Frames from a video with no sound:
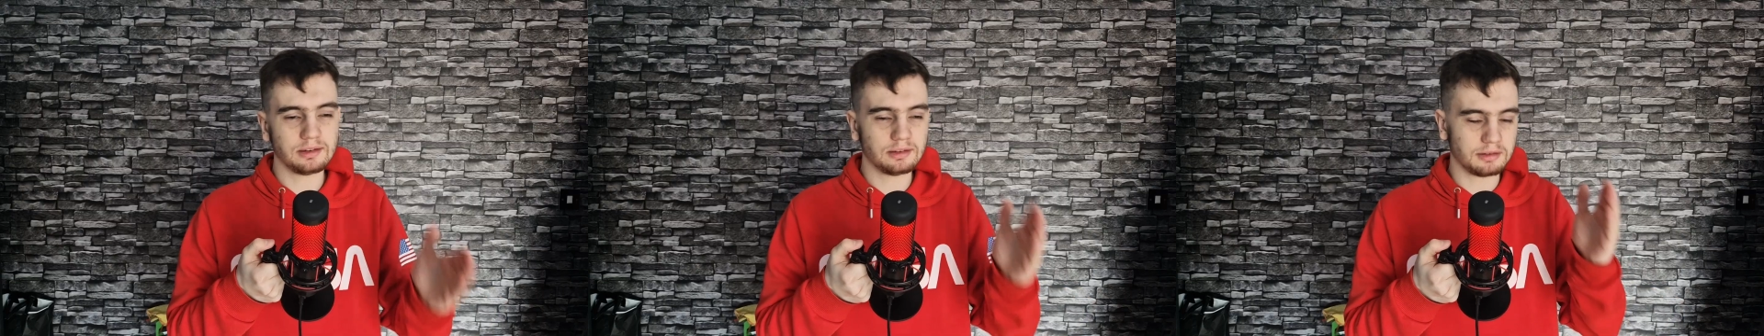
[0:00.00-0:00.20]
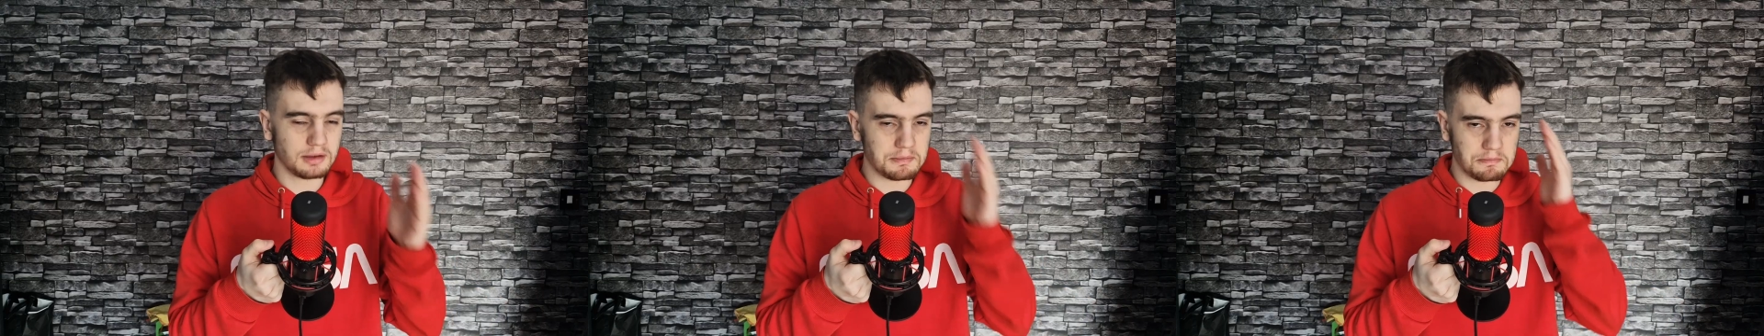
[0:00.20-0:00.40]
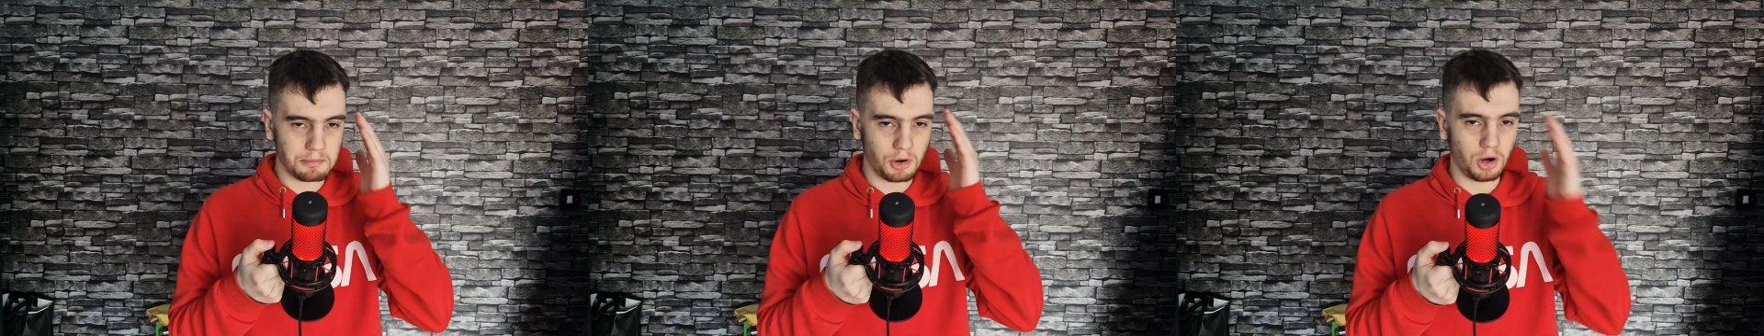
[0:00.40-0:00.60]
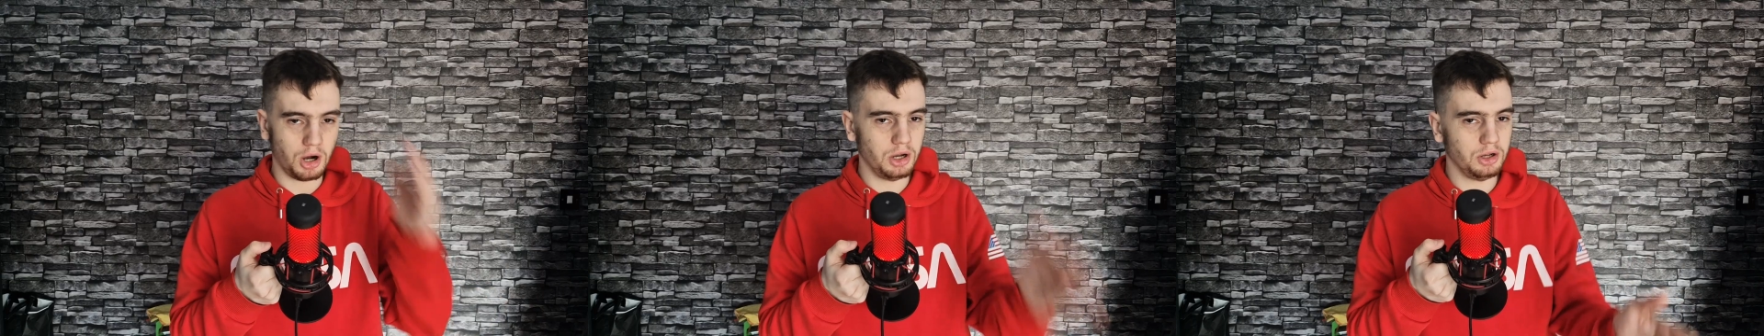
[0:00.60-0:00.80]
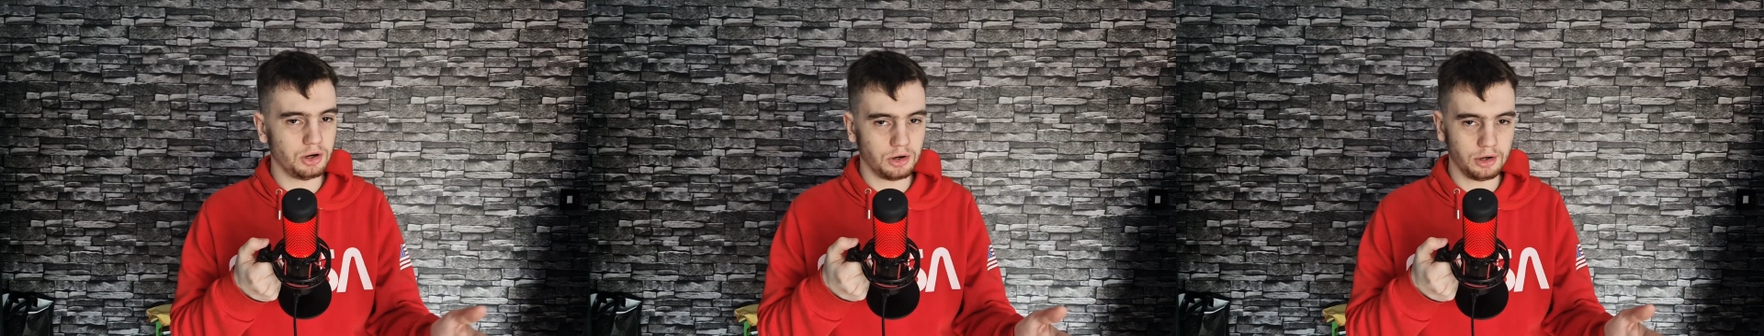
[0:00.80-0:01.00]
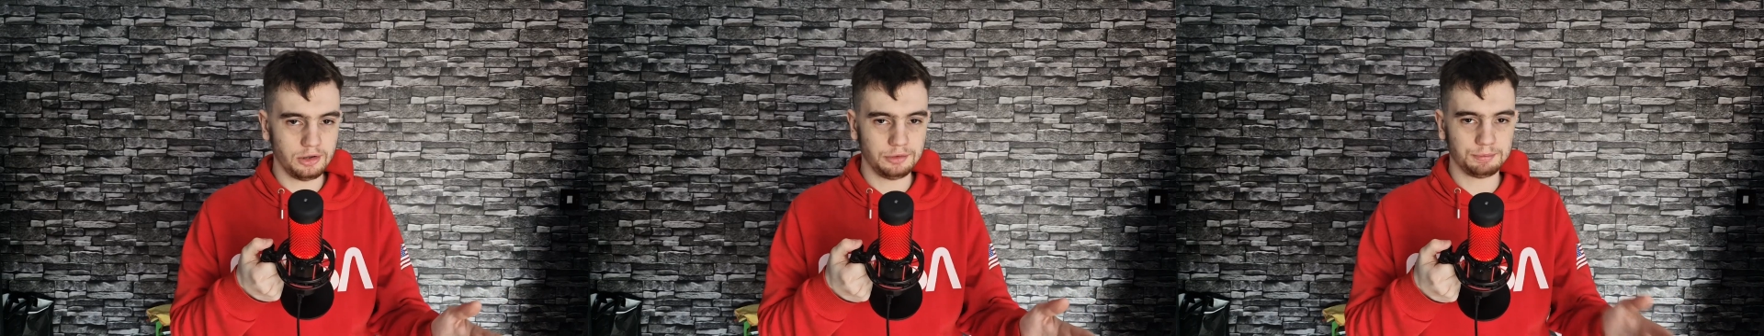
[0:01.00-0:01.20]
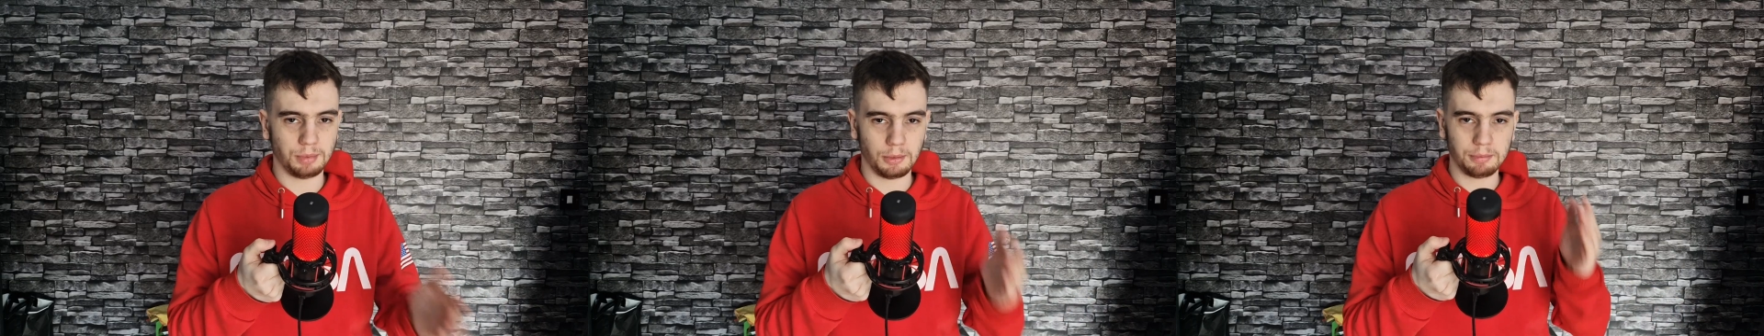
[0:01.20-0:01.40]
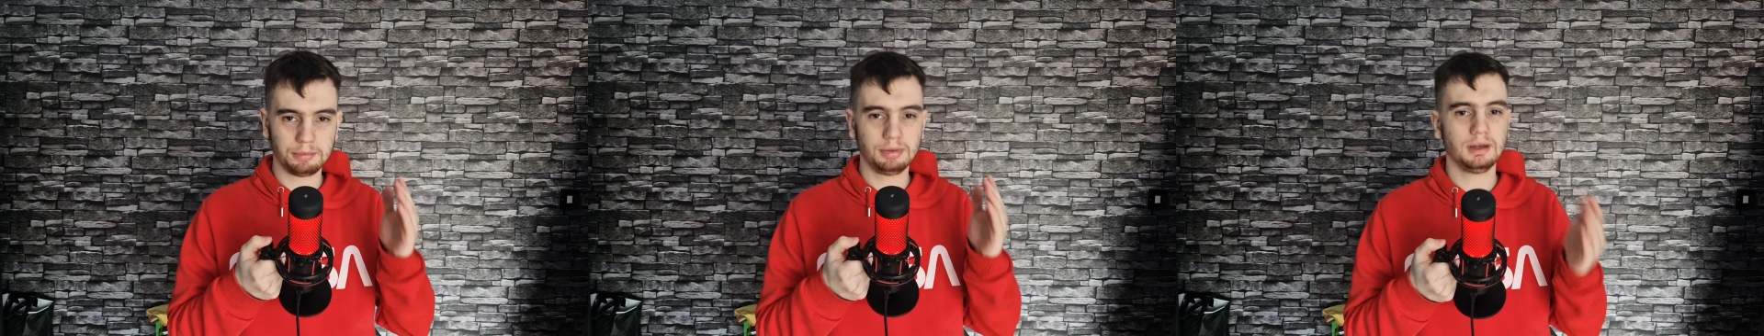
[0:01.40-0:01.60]
is in my eyes,
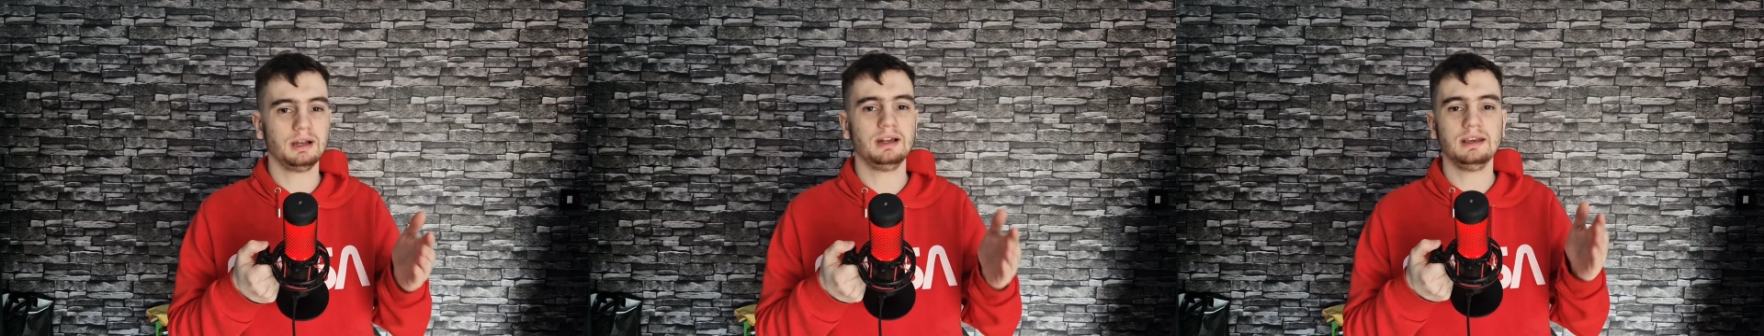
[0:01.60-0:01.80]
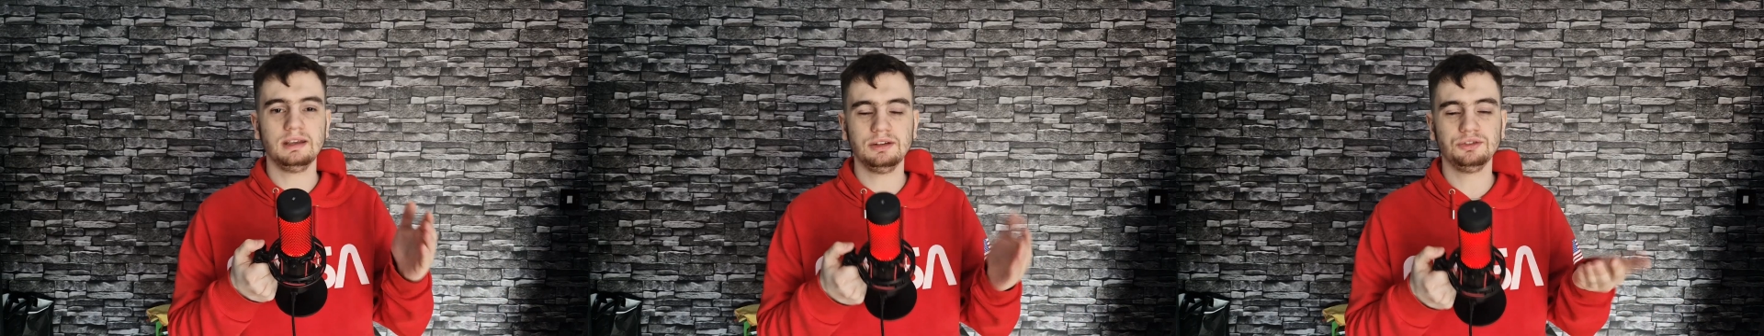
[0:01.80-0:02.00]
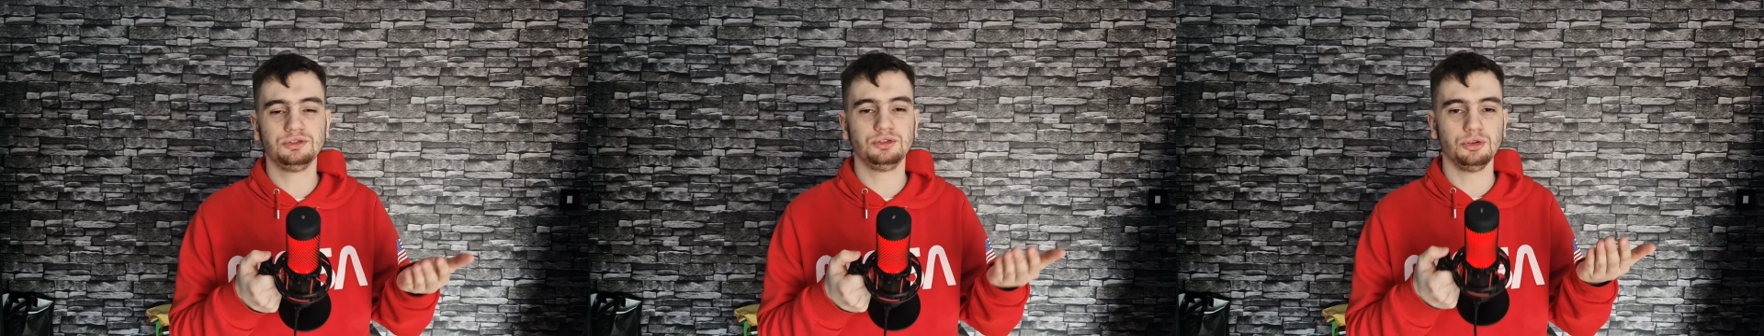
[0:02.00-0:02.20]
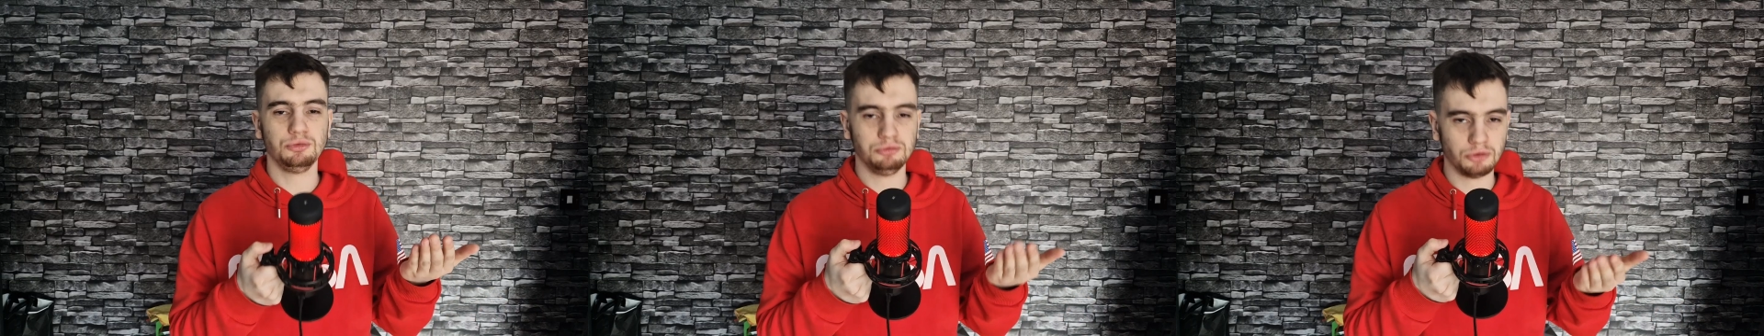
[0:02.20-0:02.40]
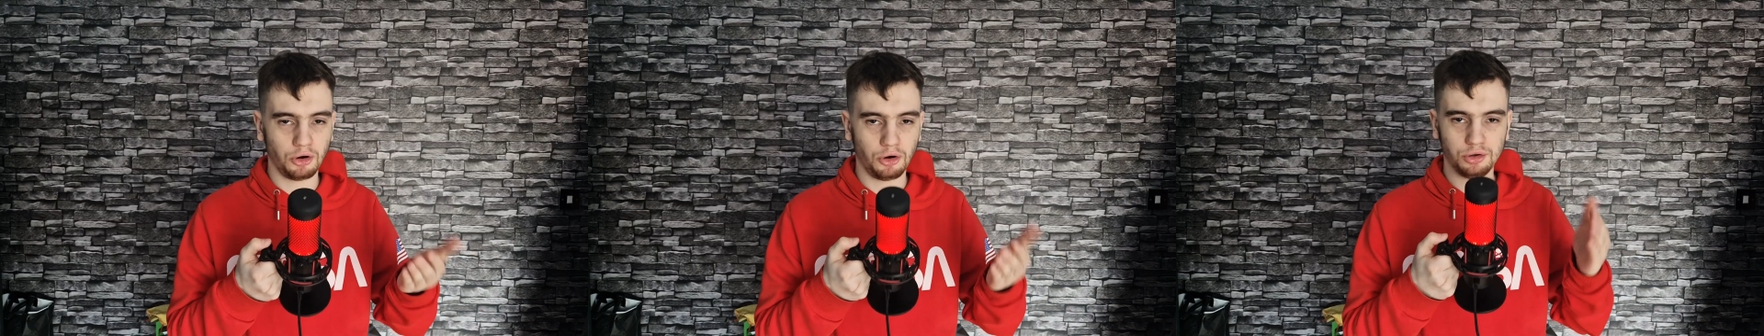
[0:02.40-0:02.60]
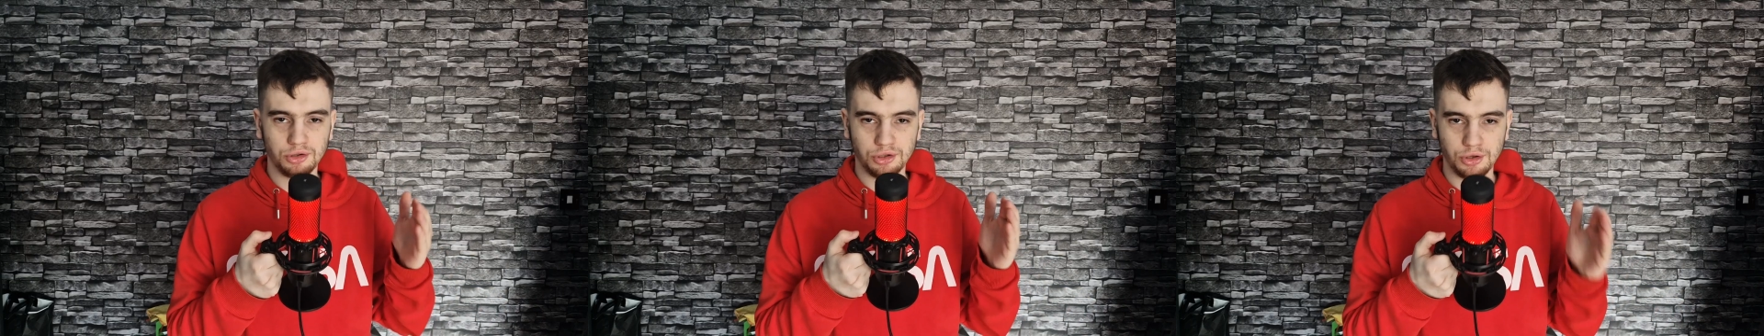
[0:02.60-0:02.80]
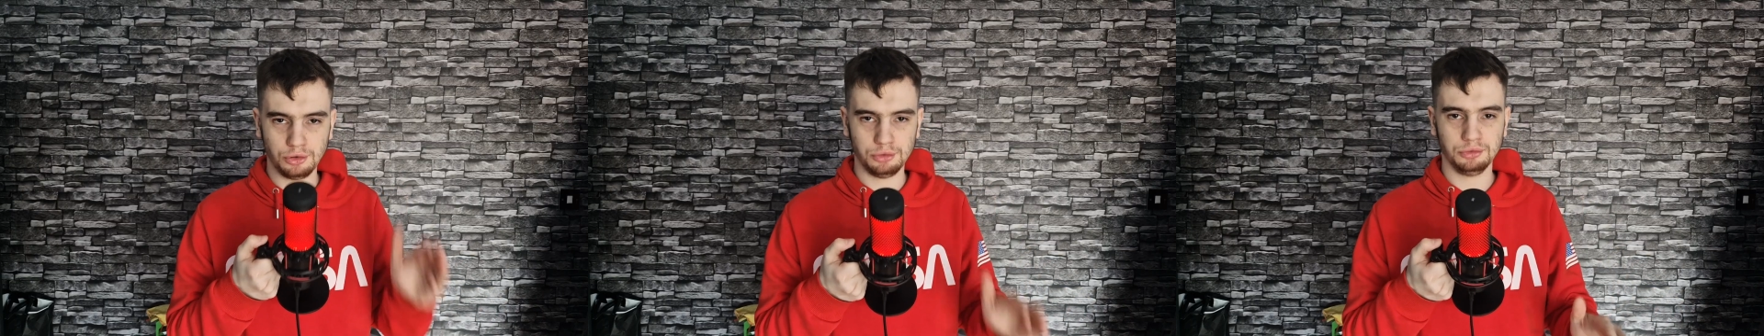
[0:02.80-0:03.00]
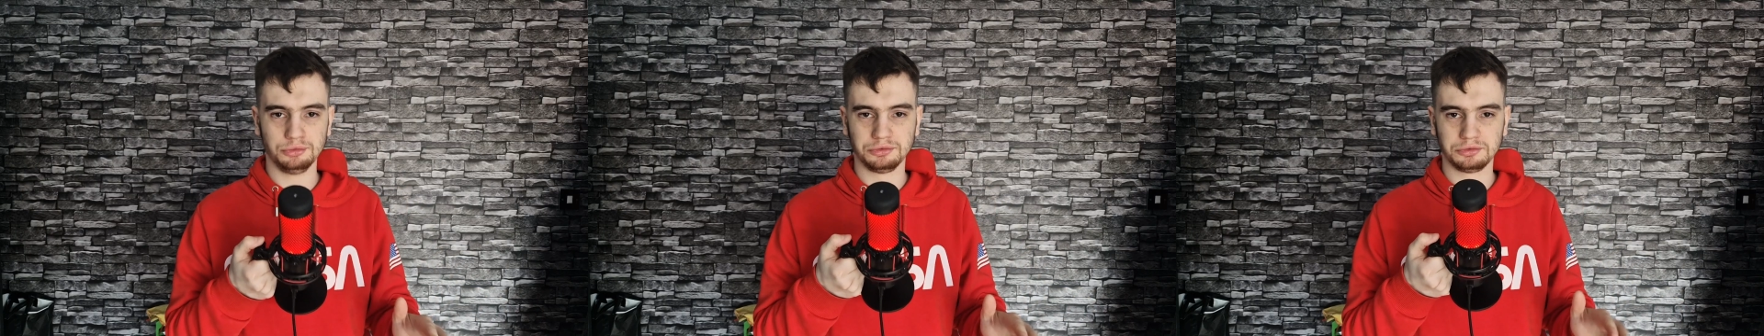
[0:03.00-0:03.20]
but please do not
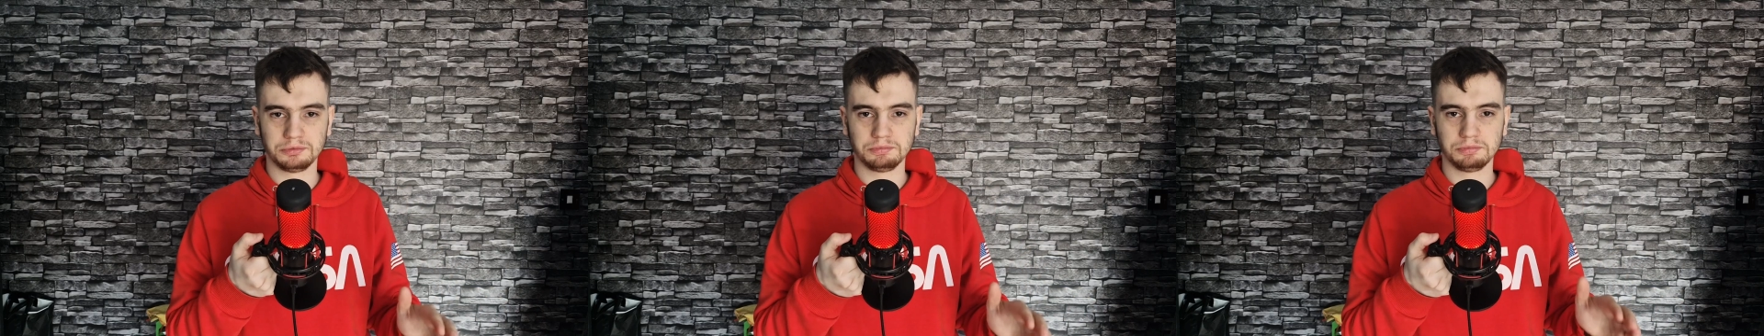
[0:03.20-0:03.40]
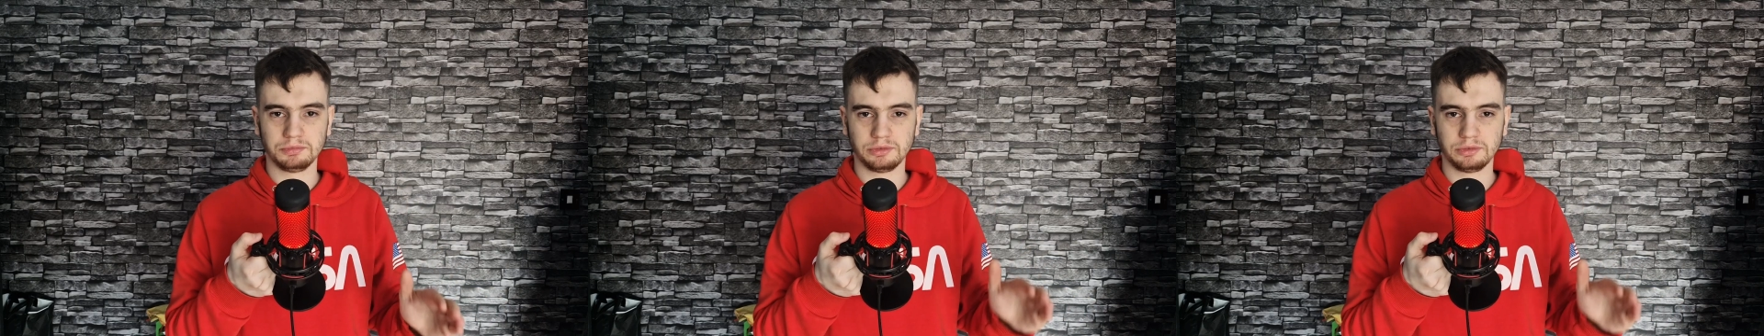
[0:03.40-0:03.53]
use